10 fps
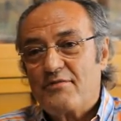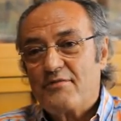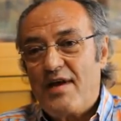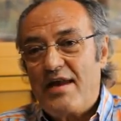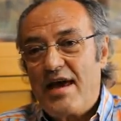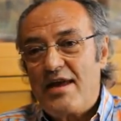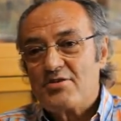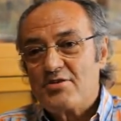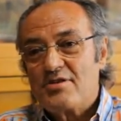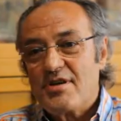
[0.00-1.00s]

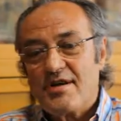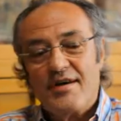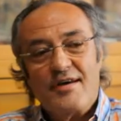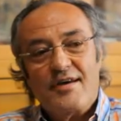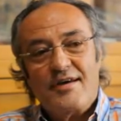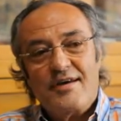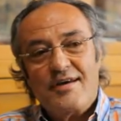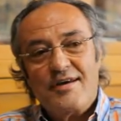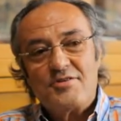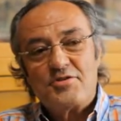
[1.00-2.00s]
finance,
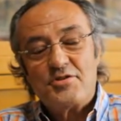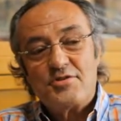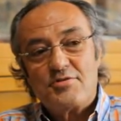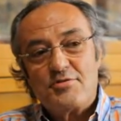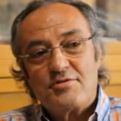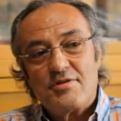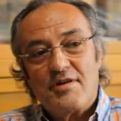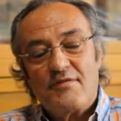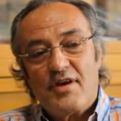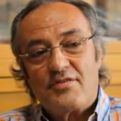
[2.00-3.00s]
institutional
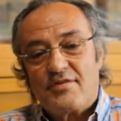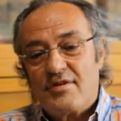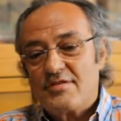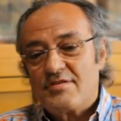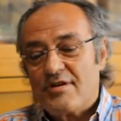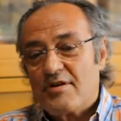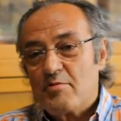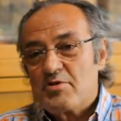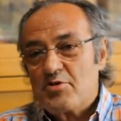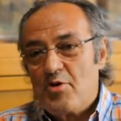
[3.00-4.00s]
investors. Turkey
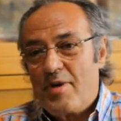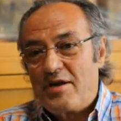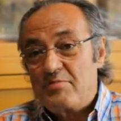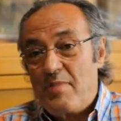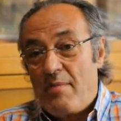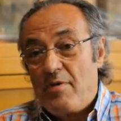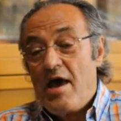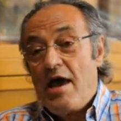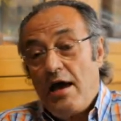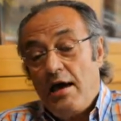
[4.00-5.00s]
was in nobody's map.
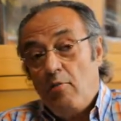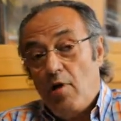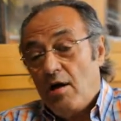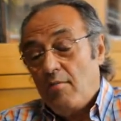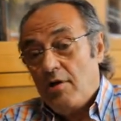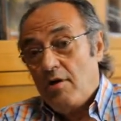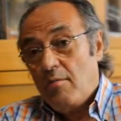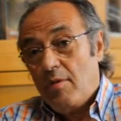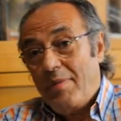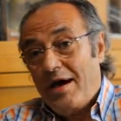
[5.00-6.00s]

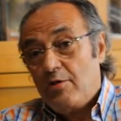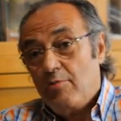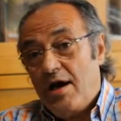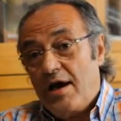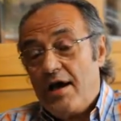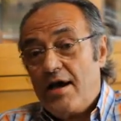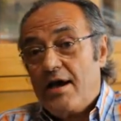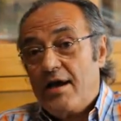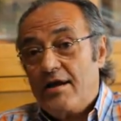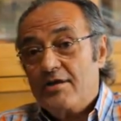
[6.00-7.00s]
By the way,
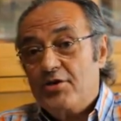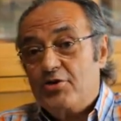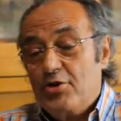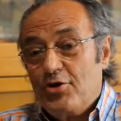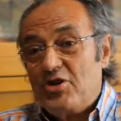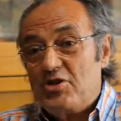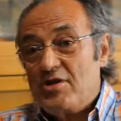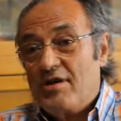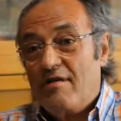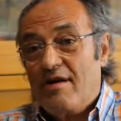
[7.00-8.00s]
the Turkish
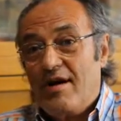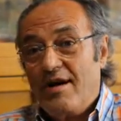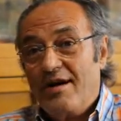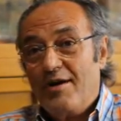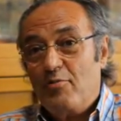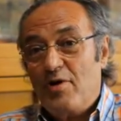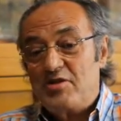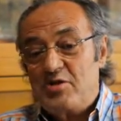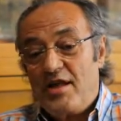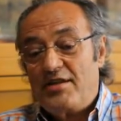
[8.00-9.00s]
lira was
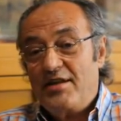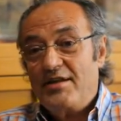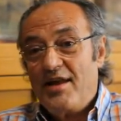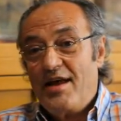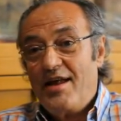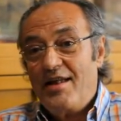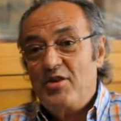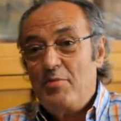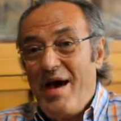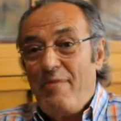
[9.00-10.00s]
not in
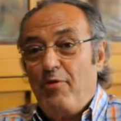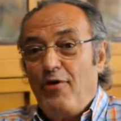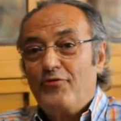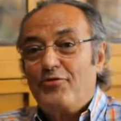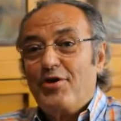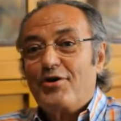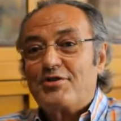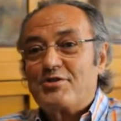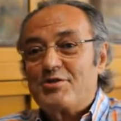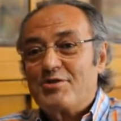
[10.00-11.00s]
the map of
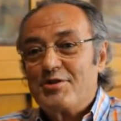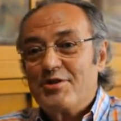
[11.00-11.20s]
Turks